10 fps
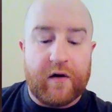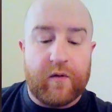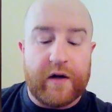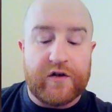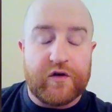I ended
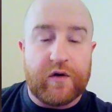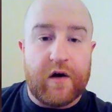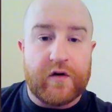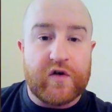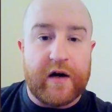up with his
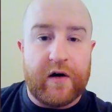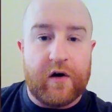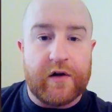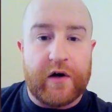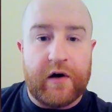2-year restraining
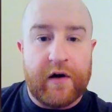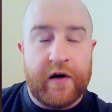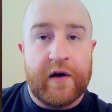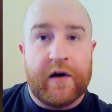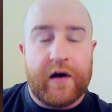order,
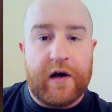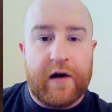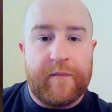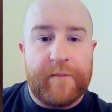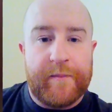
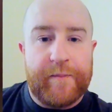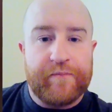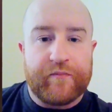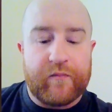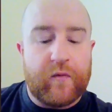
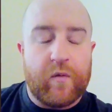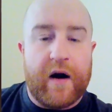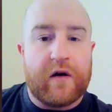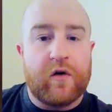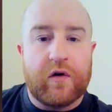
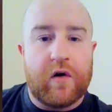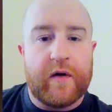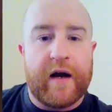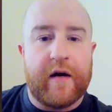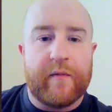where I couldn't
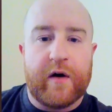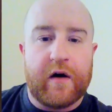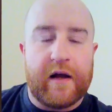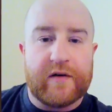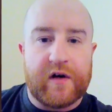go near him,
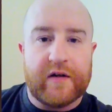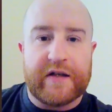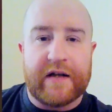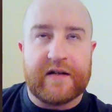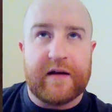weren't allowed to
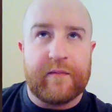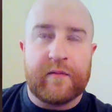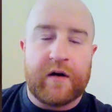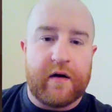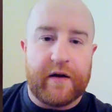contact
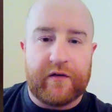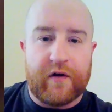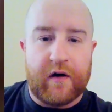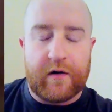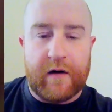him, and all this
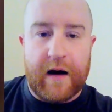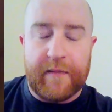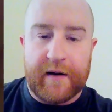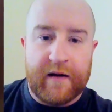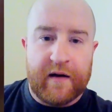sort of
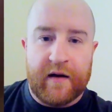crap.